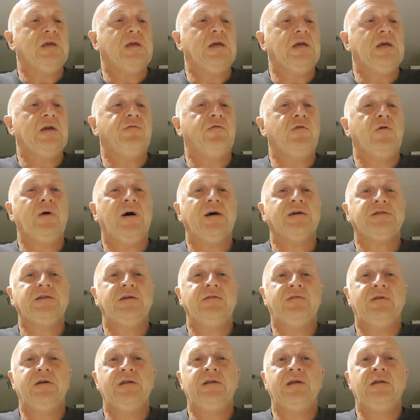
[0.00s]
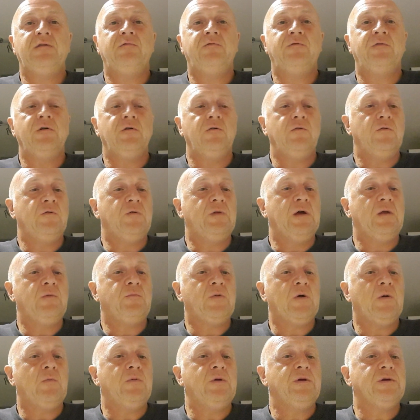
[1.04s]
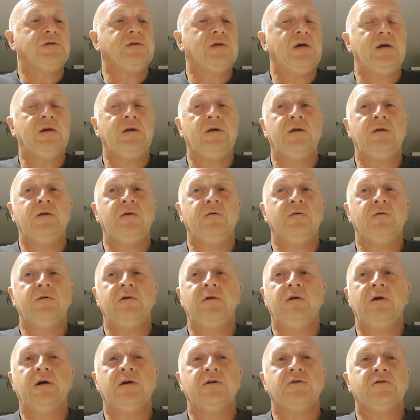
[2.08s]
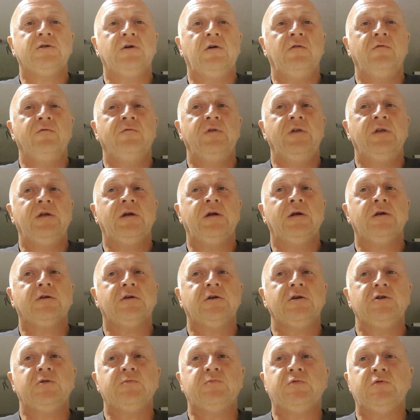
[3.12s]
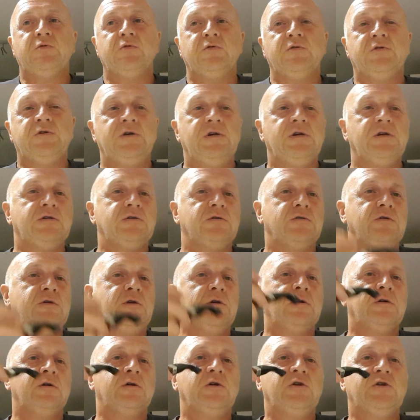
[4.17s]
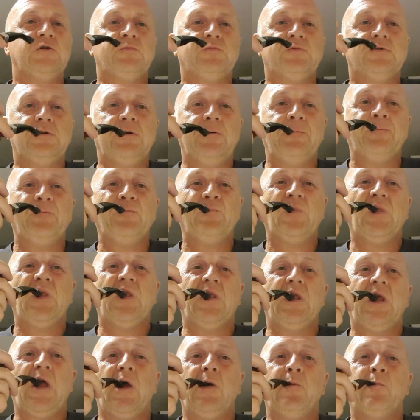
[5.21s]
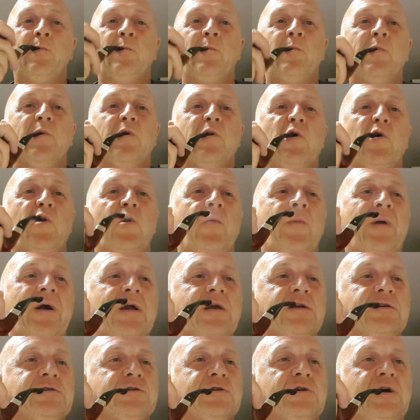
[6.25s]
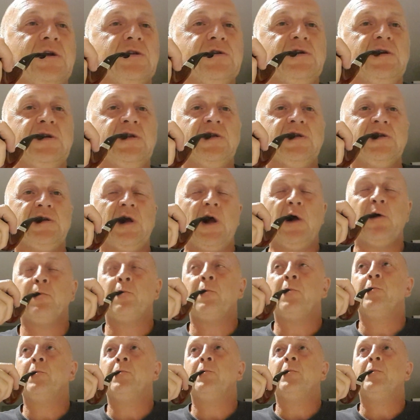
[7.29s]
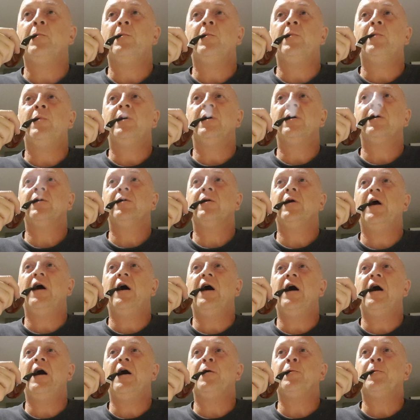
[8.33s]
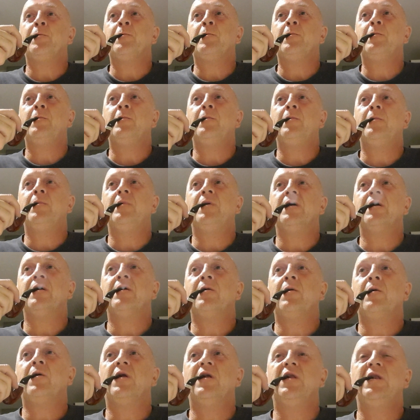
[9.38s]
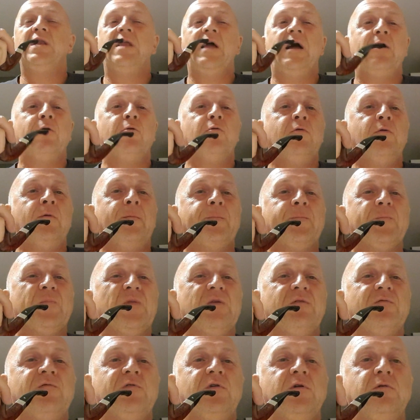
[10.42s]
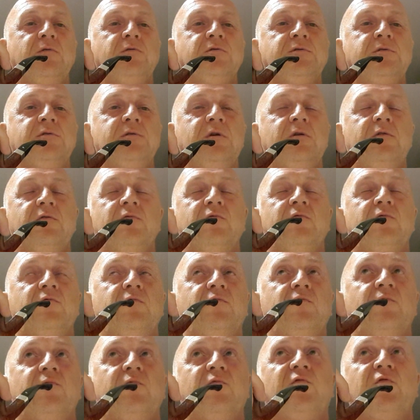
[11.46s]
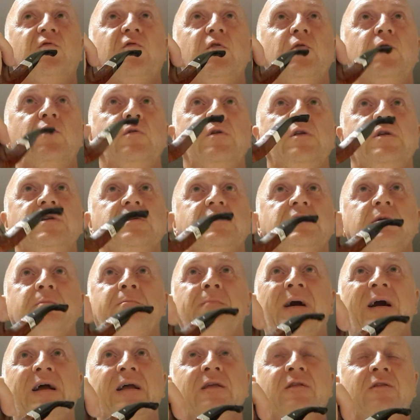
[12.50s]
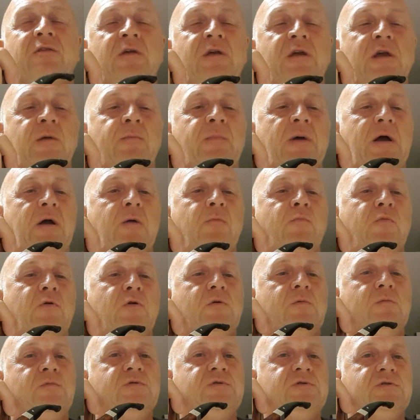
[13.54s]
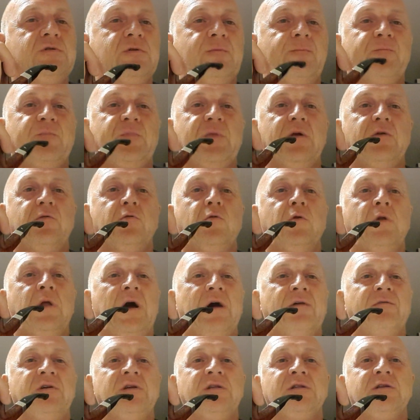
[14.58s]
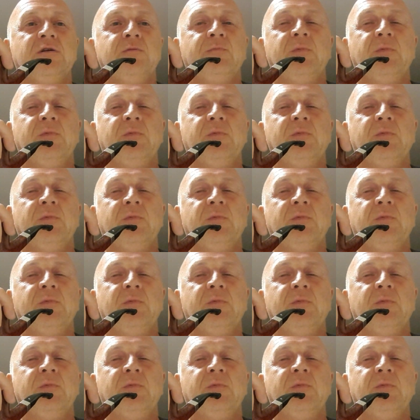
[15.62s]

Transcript: if you asked if they did food, they'd probably say, yeah, salt and vinegar crisps or cheese and onion crisps or a bag of scratchings. Now food is the main thing about pubs. They're all having to